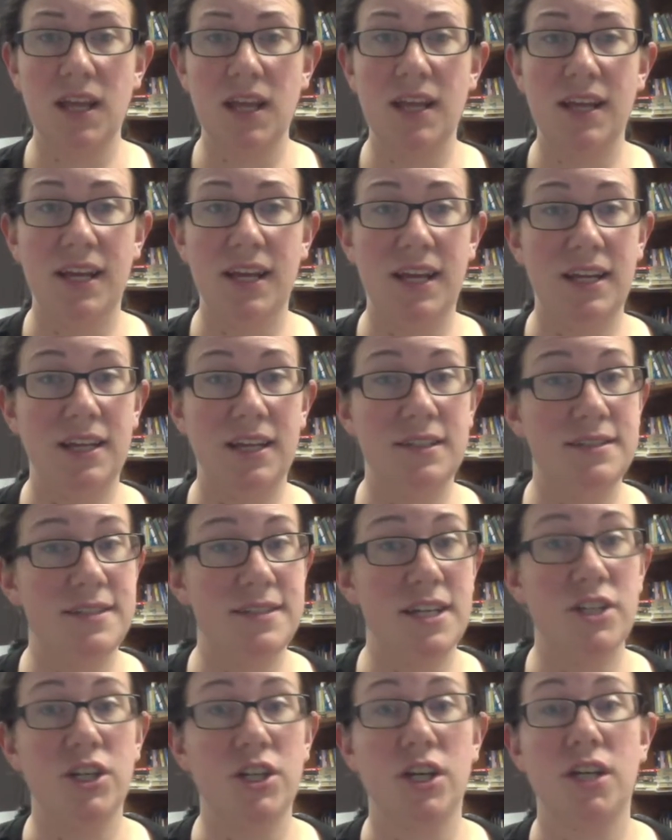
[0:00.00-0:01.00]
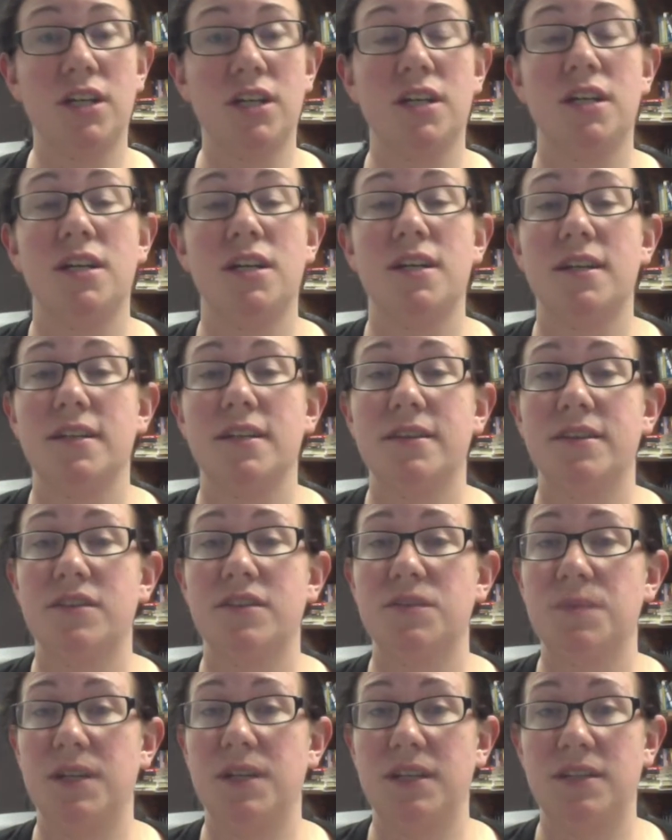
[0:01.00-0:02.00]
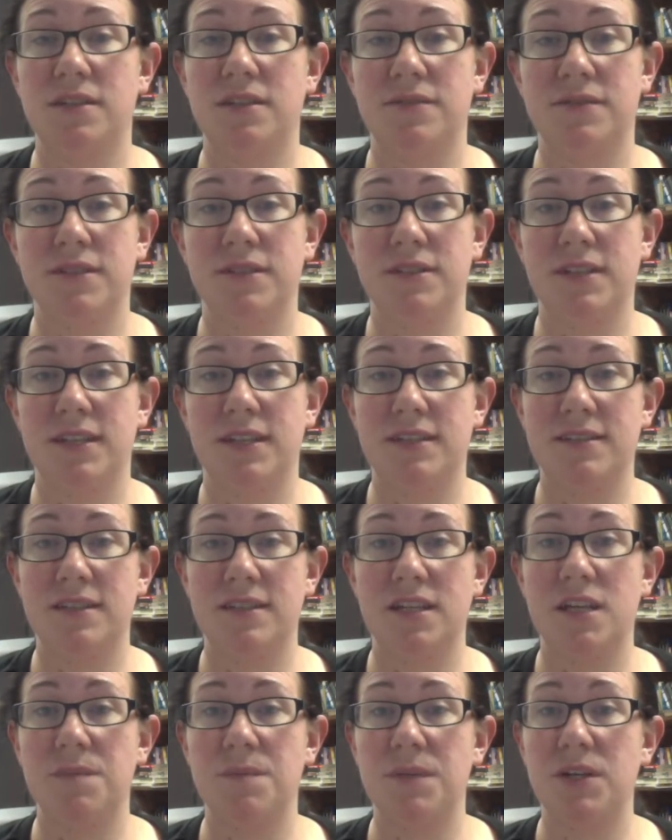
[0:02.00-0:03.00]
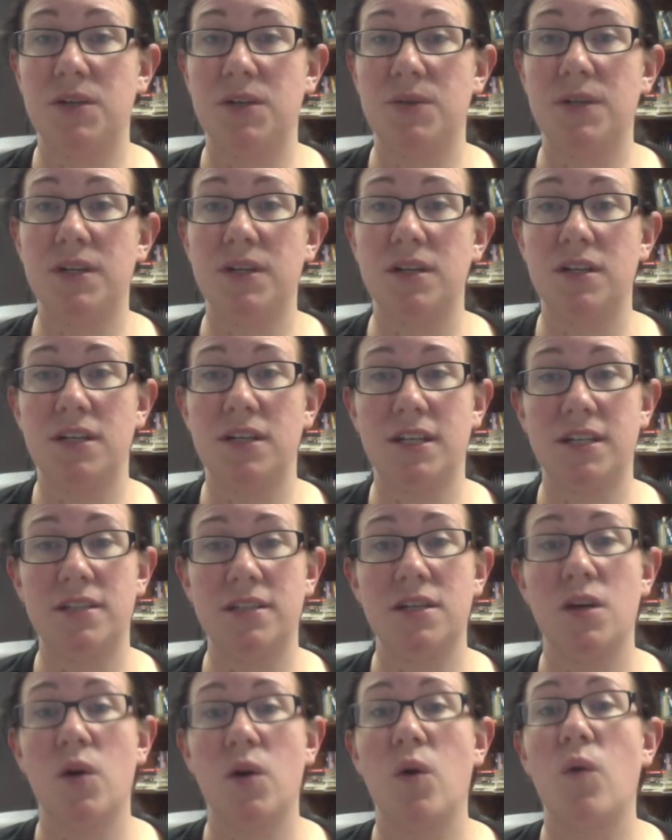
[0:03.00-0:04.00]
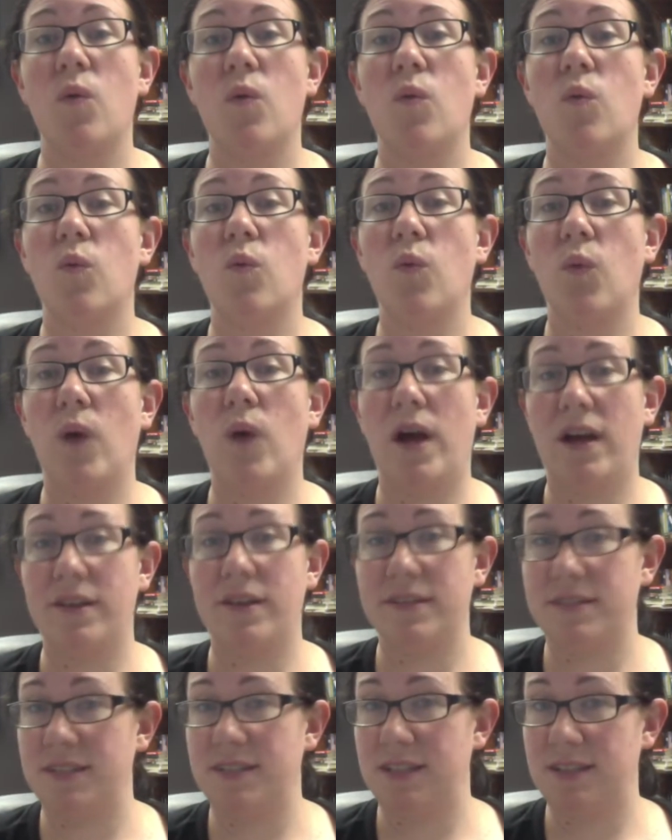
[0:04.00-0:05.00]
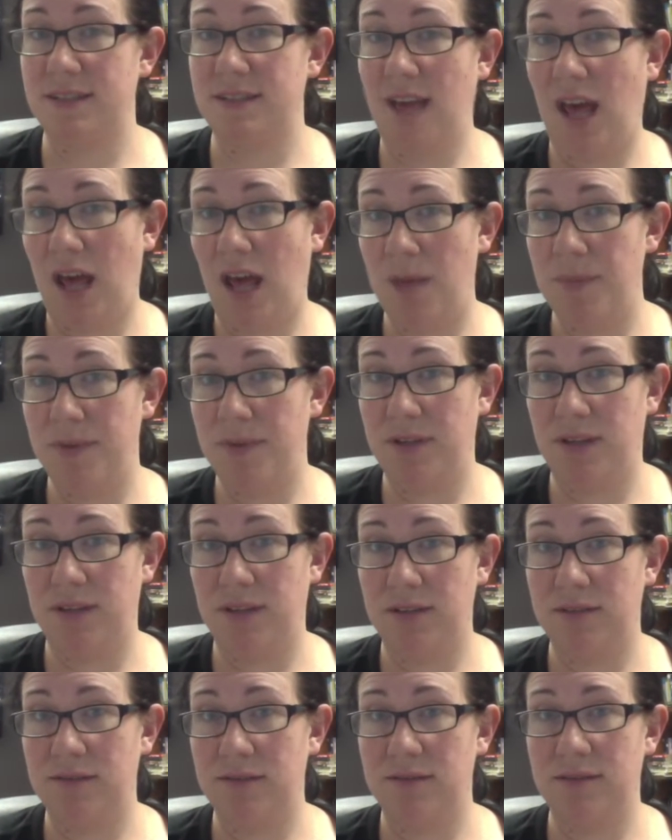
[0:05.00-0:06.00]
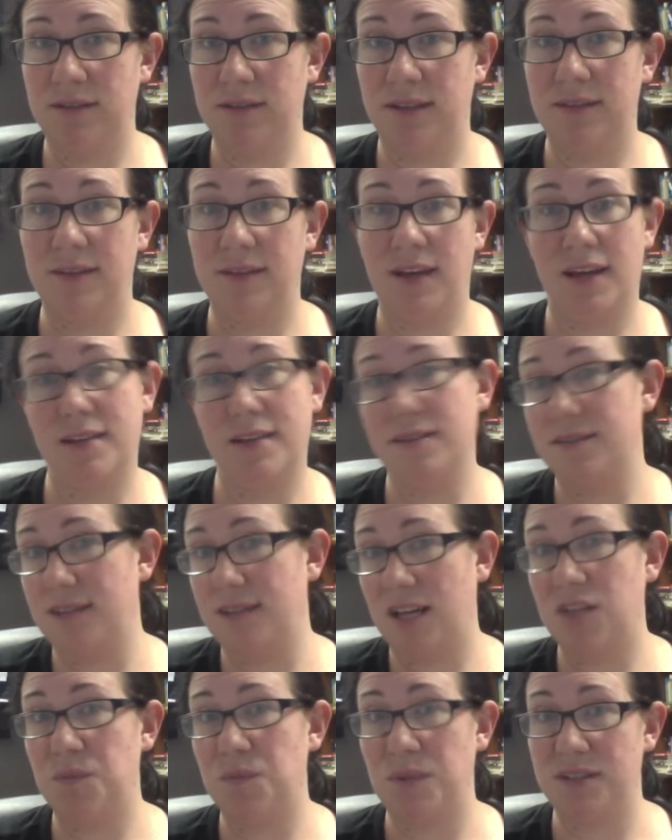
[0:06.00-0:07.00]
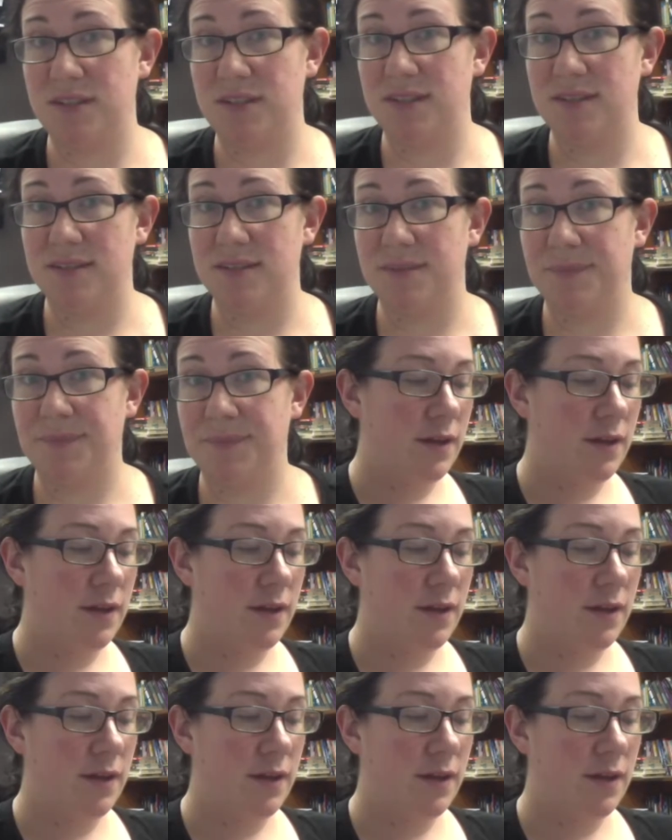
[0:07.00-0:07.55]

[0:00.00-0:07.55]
Eating dinner. There's many different things that can be going on while the scene is happening, and that is stage business.